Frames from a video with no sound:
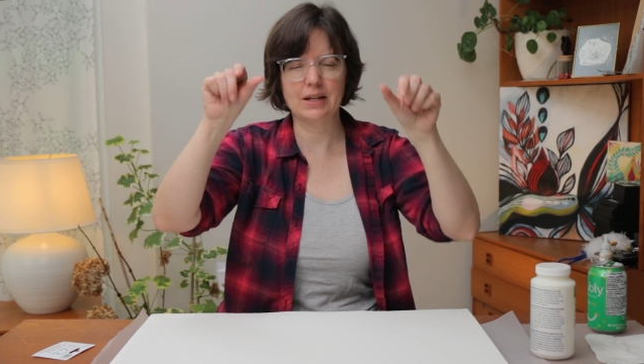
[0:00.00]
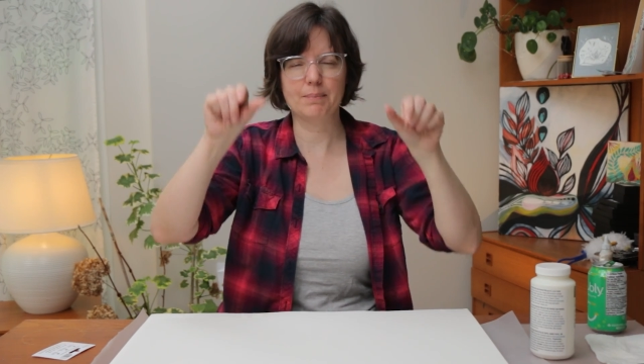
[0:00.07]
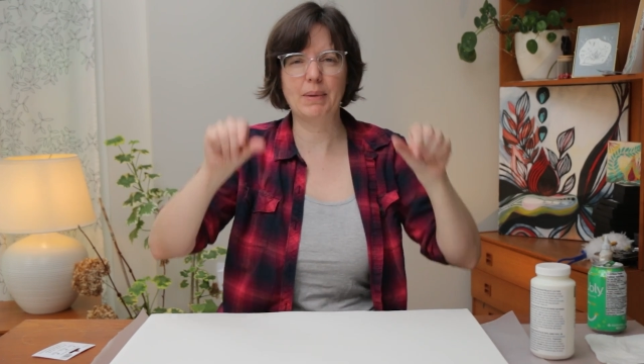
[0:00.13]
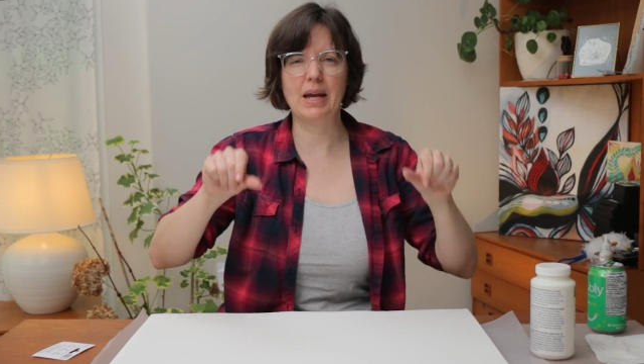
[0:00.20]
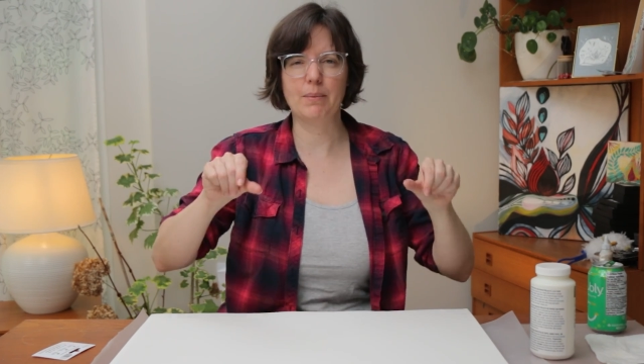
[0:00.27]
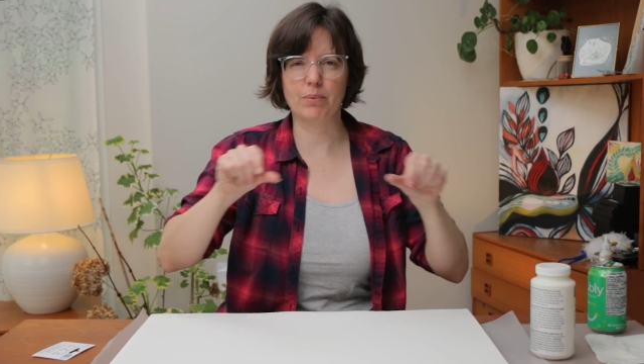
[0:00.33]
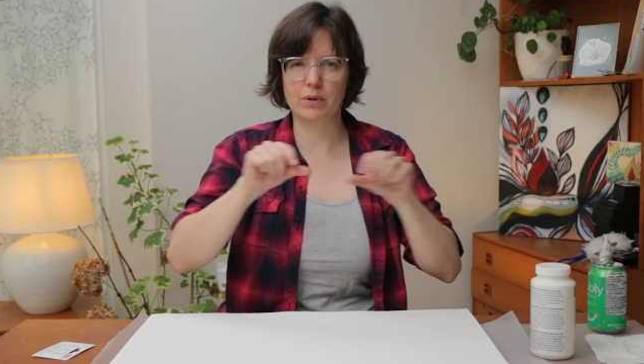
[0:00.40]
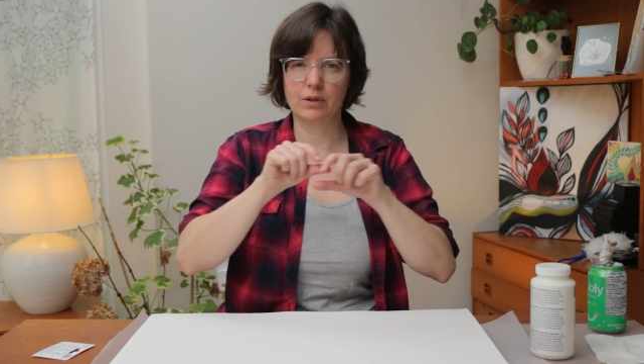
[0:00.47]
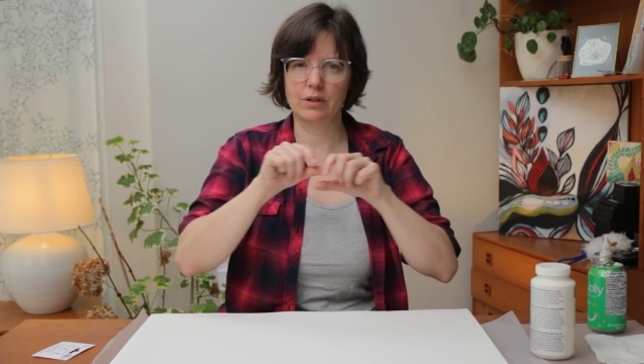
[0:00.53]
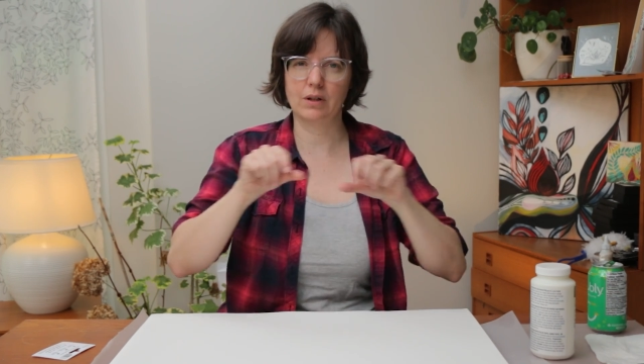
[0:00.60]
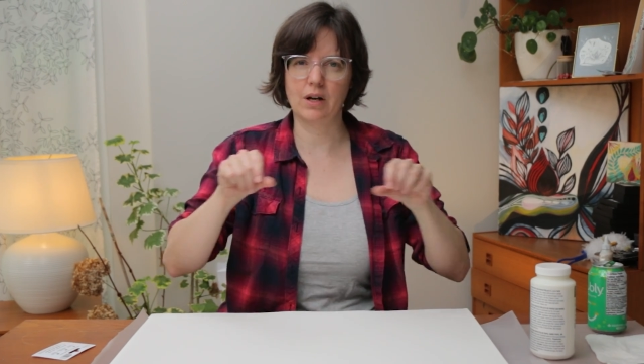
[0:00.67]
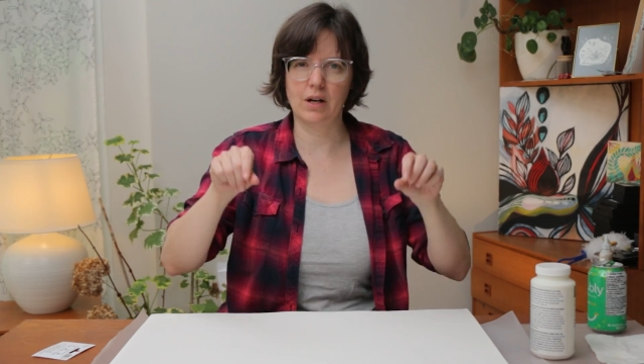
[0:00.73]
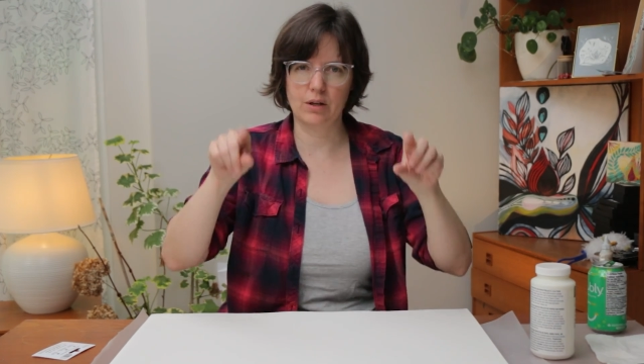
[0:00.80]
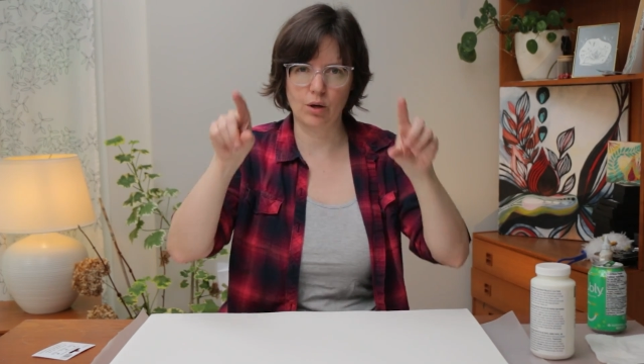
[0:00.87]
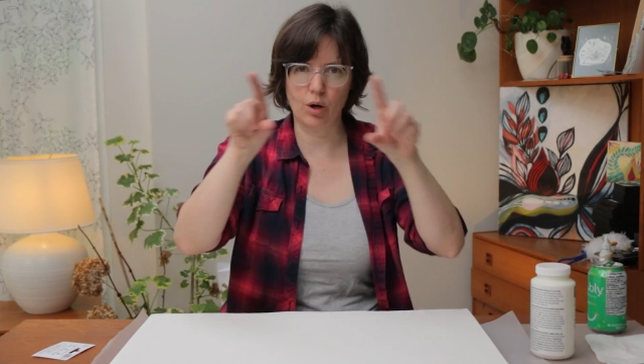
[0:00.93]
paper
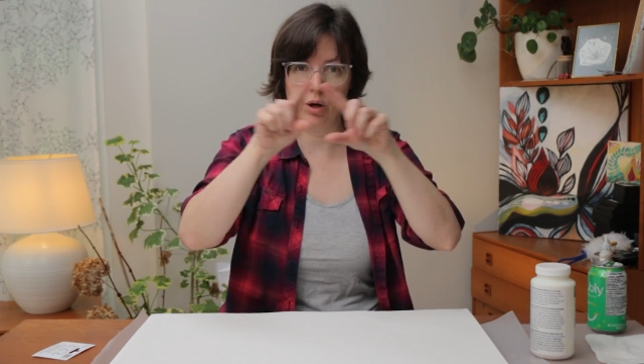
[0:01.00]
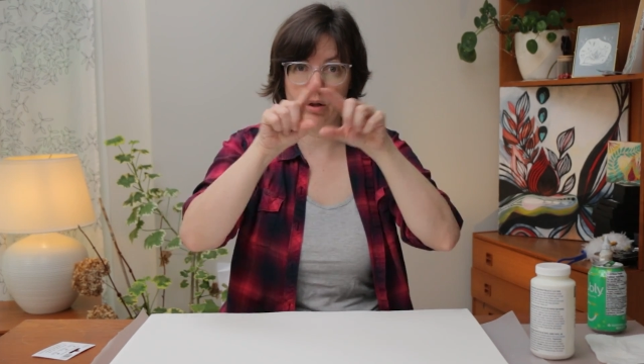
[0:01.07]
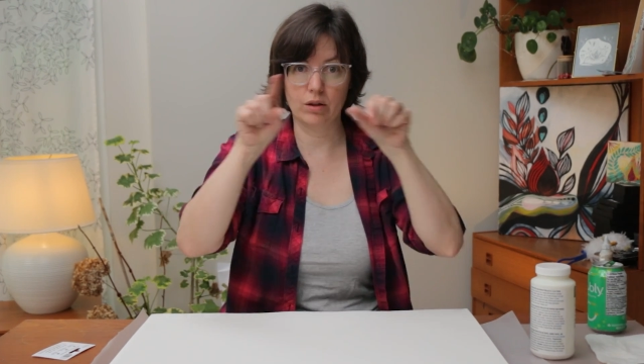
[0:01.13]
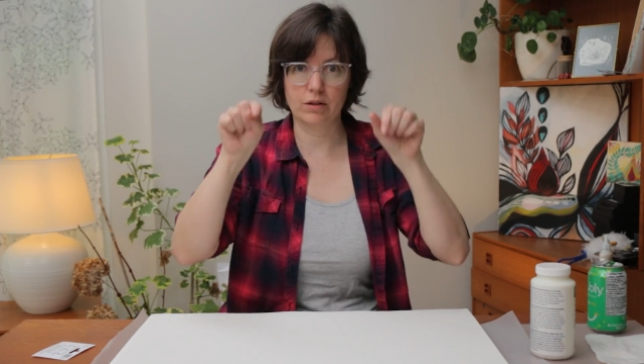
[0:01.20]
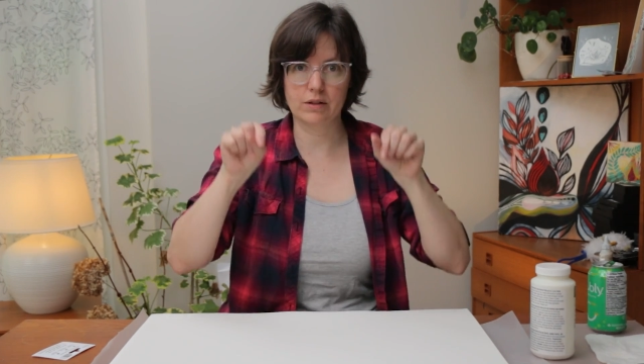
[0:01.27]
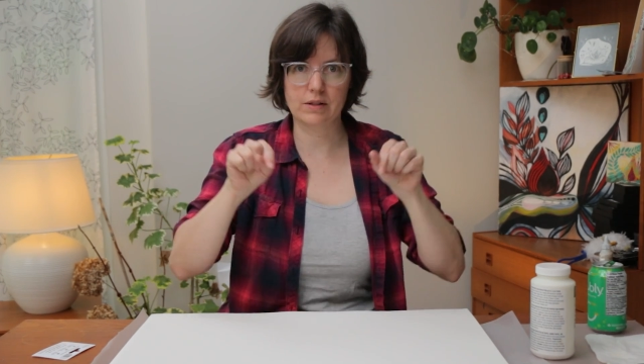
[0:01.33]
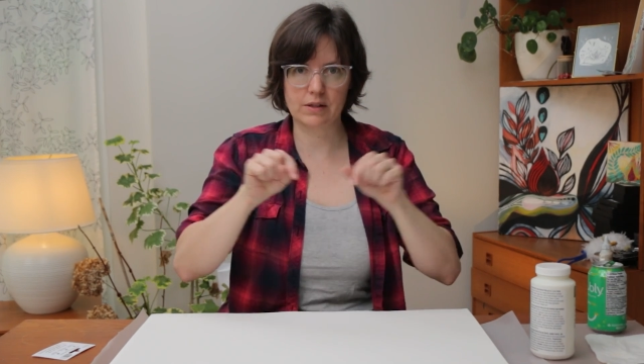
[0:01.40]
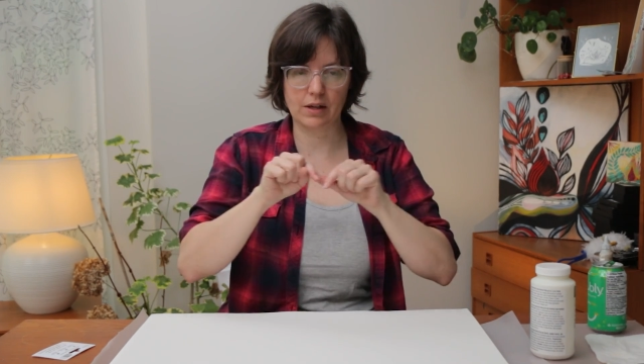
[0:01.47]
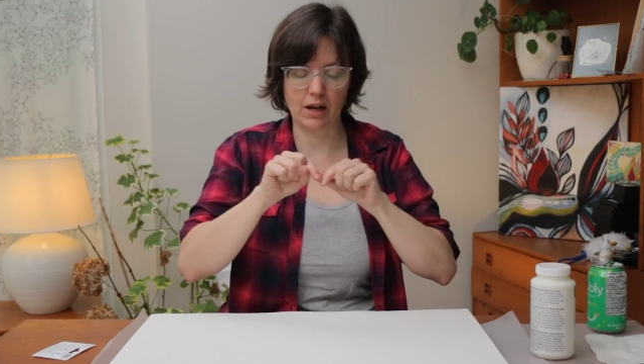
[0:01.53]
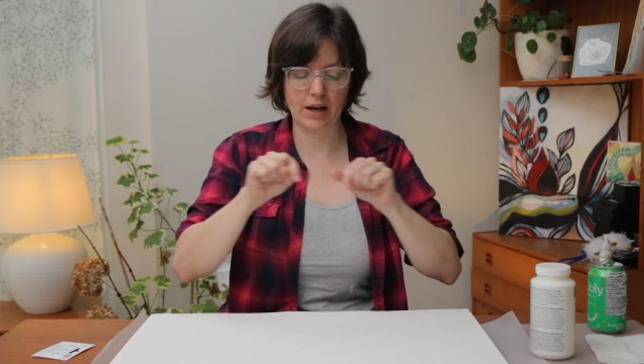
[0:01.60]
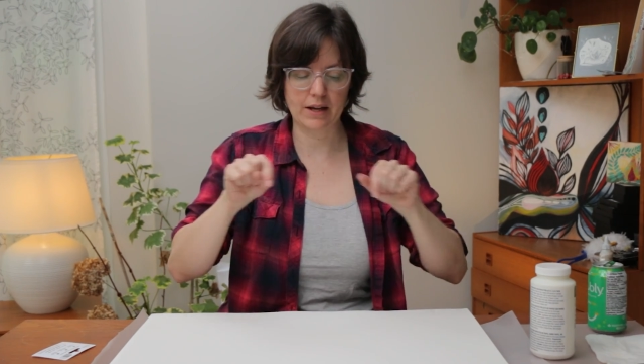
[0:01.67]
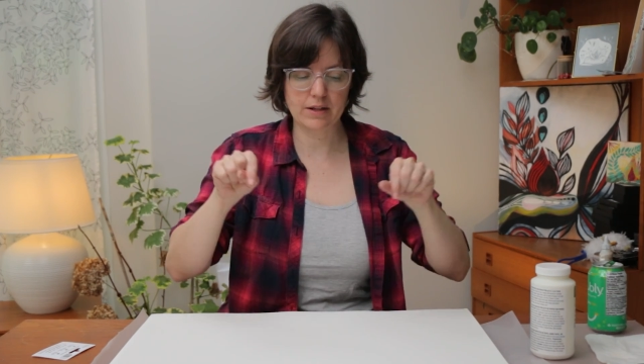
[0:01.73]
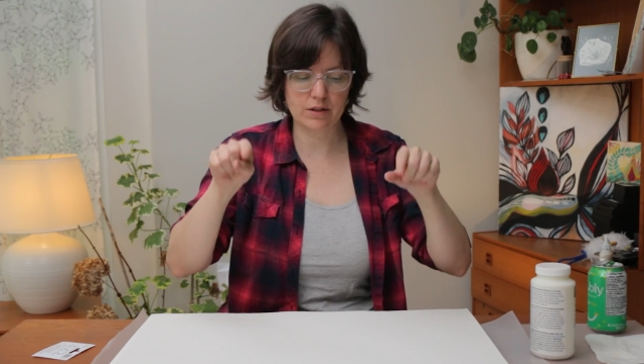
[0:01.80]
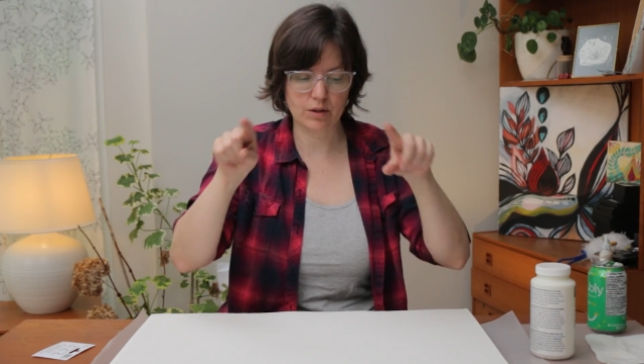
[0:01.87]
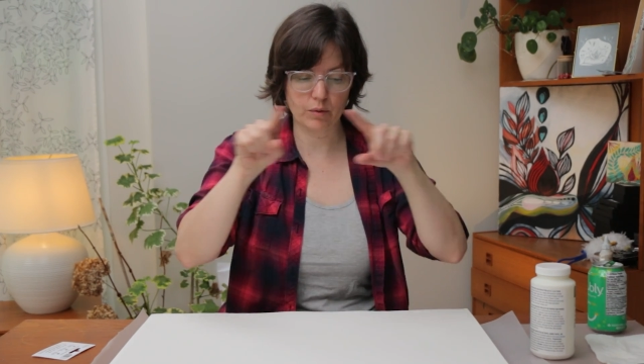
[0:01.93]
on all the sides